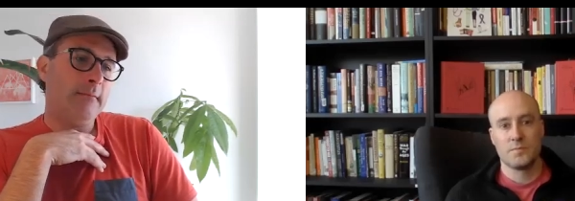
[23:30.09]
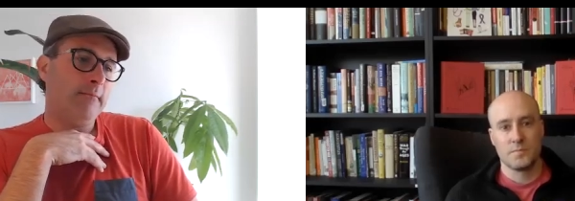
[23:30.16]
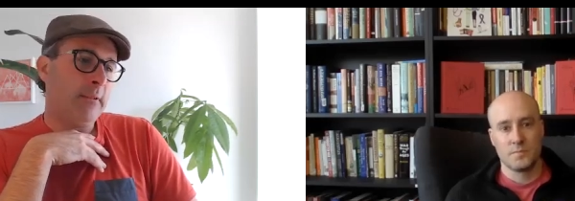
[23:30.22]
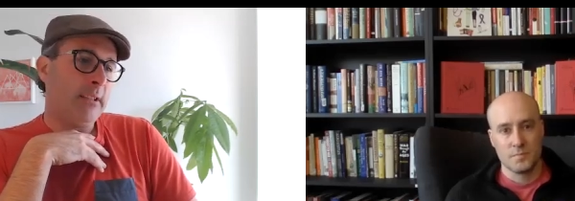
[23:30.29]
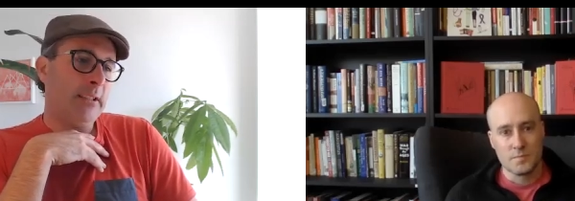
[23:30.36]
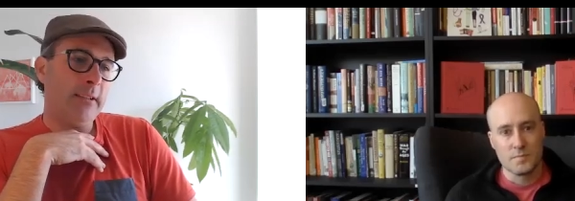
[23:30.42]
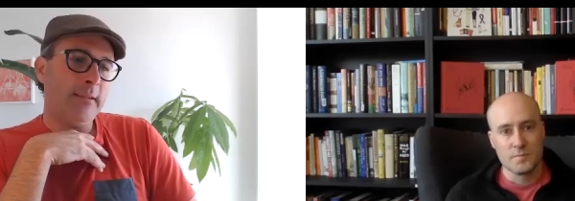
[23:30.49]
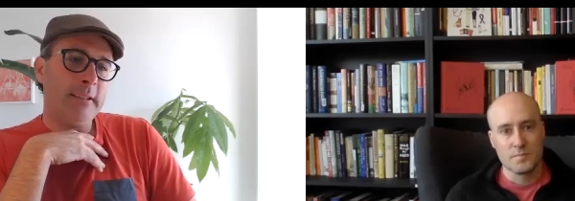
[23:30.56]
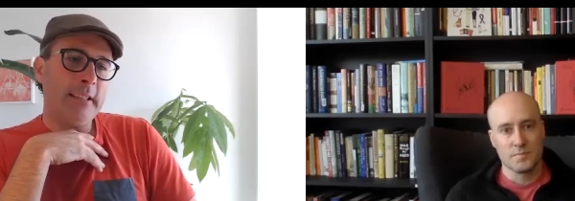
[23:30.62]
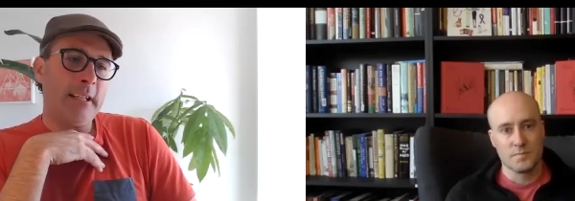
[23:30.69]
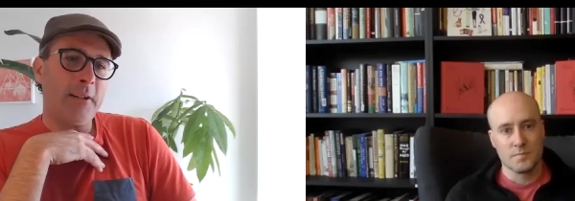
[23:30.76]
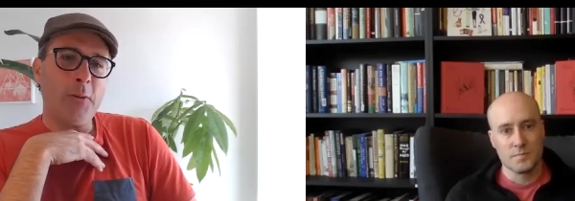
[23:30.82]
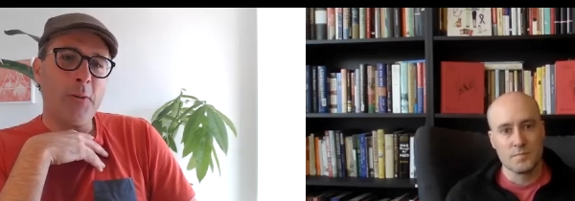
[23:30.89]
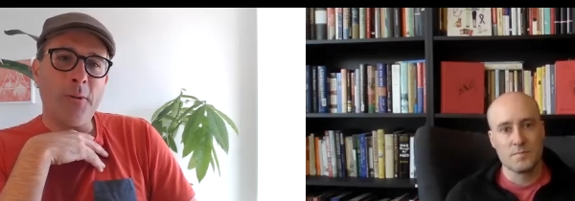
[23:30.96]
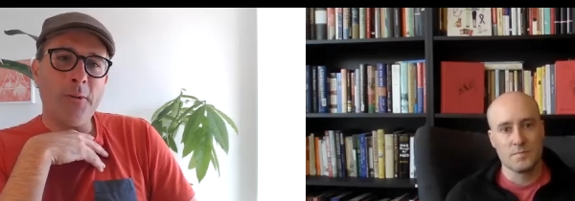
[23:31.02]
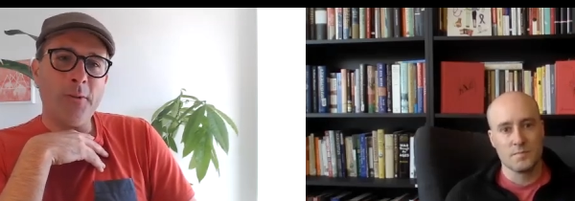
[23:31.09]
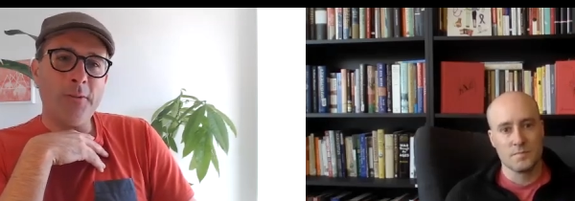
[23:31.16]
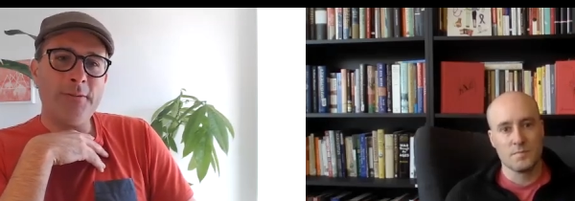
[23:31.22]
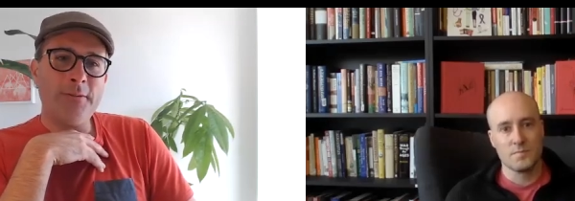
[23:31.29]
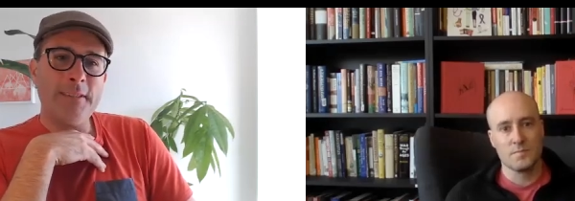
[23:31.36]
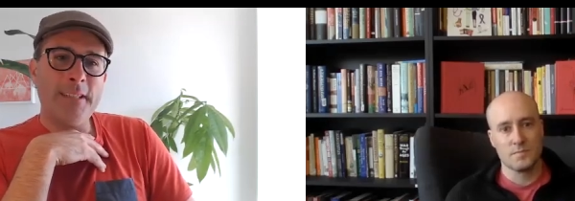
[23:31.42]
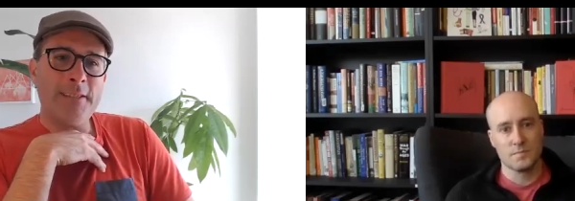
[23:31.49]
Speaker 1: you know you got a cold
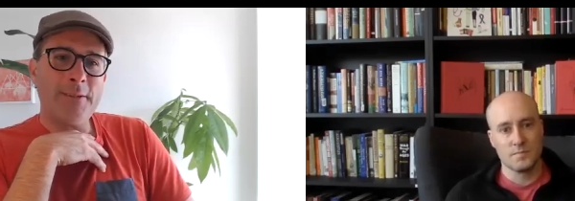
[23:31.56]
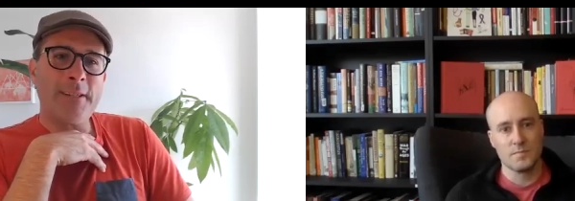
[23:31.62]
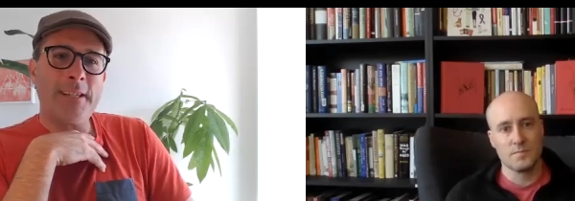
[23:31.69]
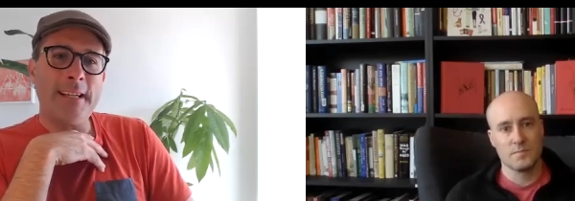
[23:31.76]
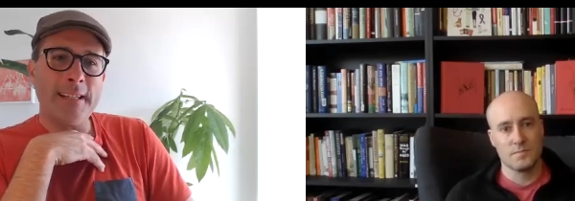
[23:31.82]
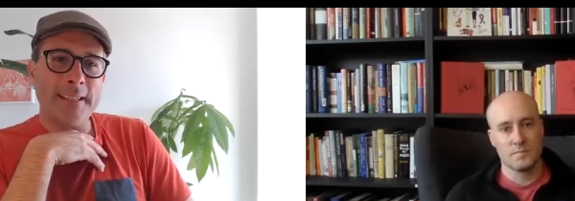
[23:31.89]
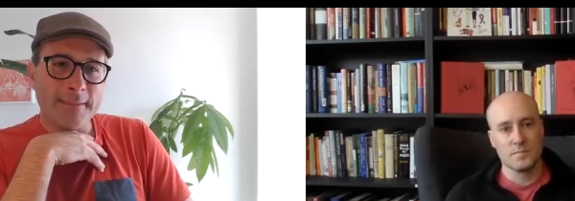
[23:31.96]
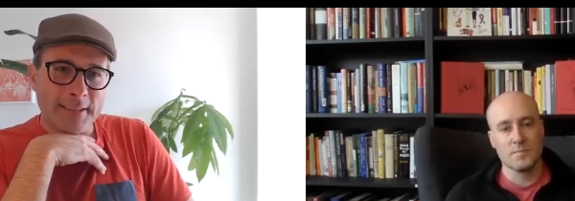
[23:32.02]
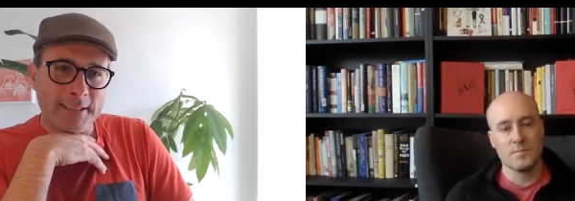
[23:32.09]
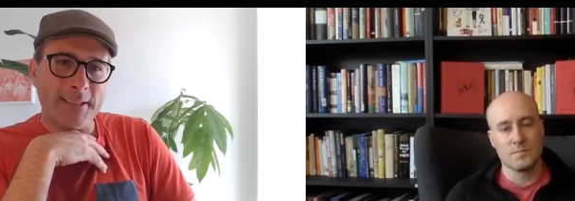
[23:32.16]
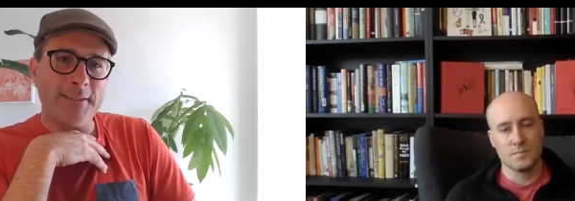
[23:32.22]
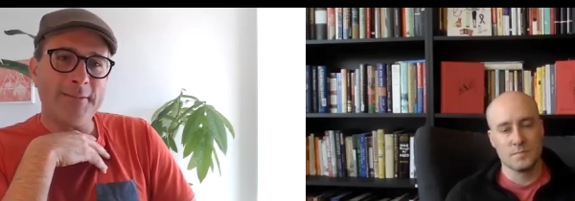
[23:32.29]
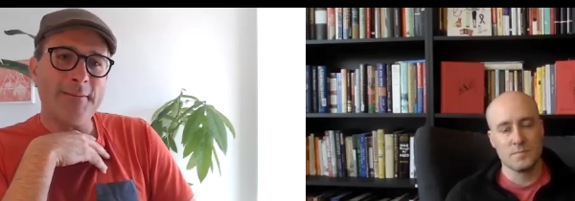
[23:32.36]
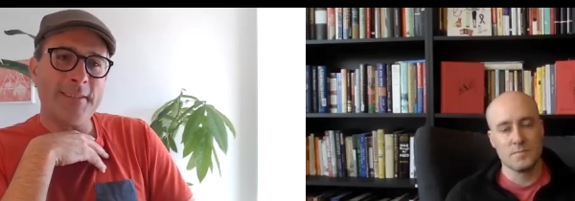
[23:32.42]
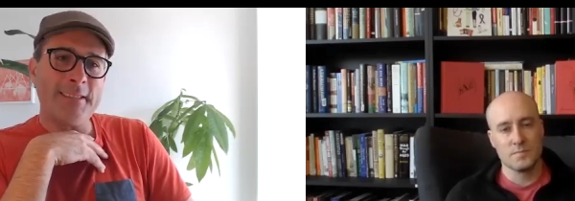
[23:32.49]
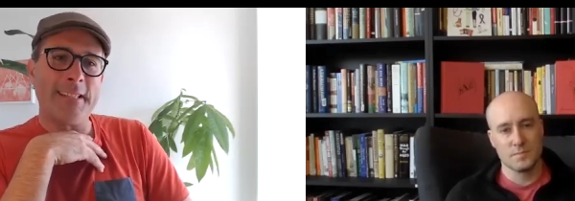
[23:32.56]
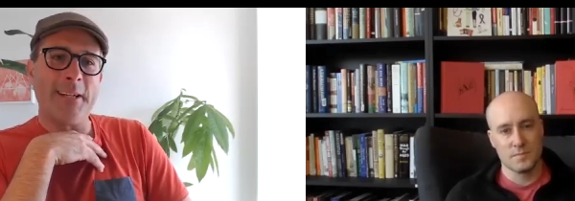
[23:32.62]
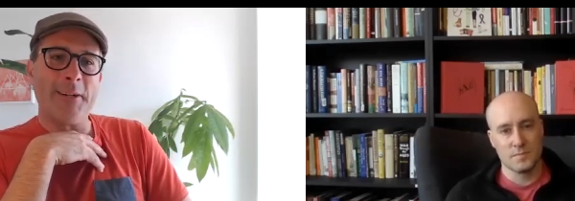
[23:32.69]
it's okay you know stay